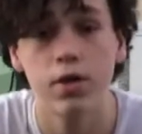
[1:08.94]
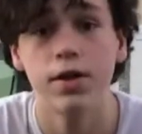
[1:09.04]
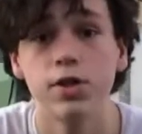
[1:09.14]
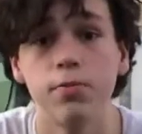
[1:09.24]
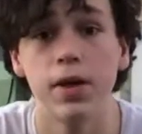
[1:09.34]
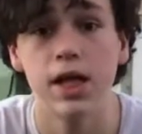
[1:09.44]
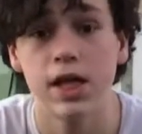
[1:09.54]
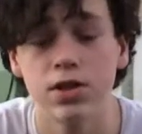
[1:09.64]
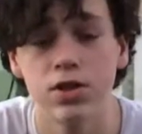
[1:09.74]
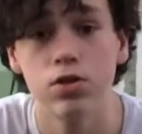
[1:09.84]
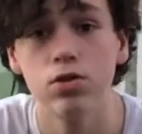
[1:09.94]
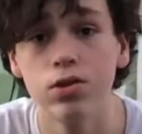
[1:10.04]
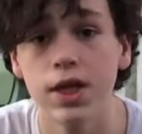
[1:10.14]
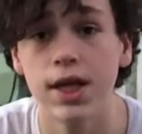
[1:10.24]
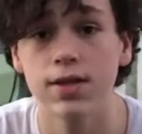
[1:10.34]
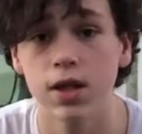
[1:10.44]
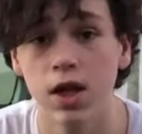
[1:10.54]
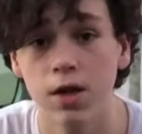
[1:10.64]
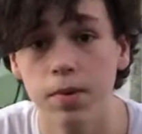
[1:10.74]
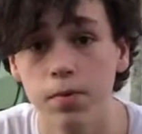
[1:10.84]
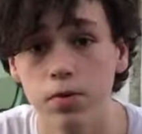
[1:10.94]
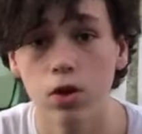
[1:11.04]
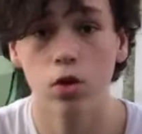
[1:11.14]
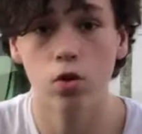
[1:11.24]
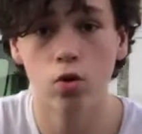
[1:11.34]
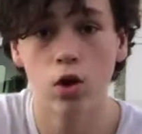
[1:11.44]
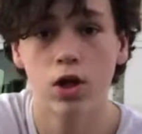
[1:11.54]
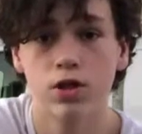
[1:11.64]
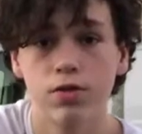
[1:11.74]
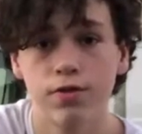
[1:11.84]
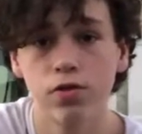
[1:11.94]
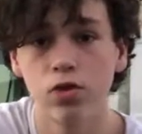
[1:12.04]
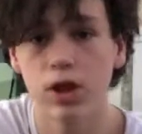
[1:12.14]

thing to pay attention to is a lot of people don't cross fully.